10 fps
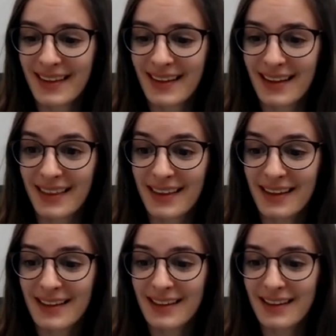I
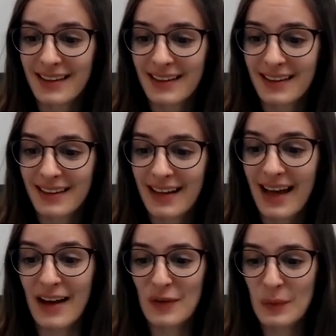think,
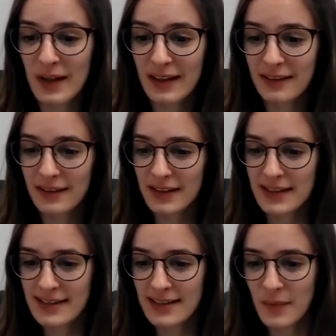will the
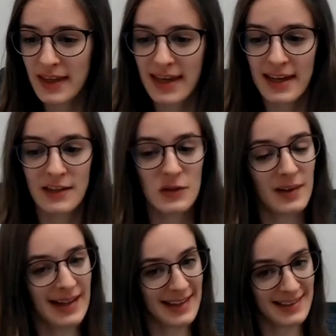data be age
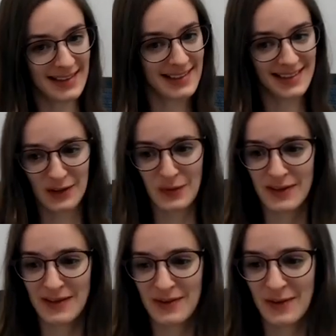related is a
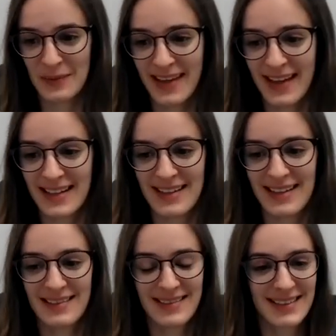question from
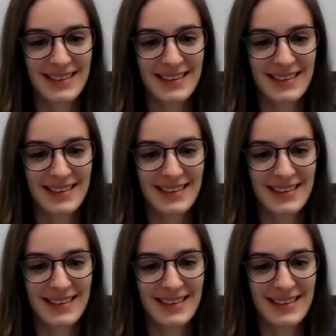Kennedy.